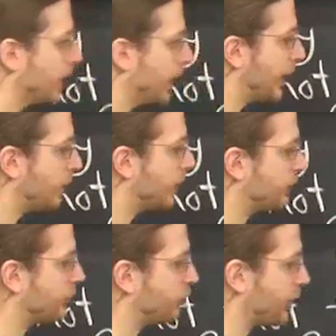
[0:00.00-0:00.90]
I want
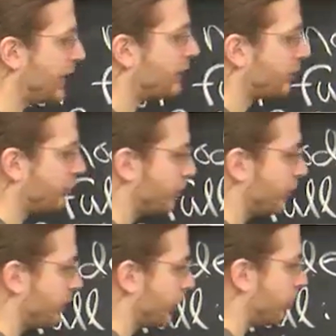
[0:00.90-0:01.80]
to change
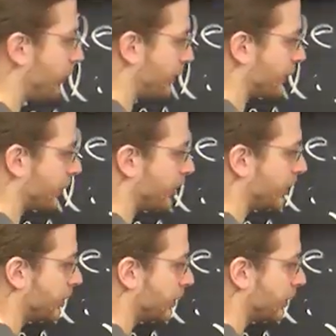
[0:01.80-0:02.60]
the pointer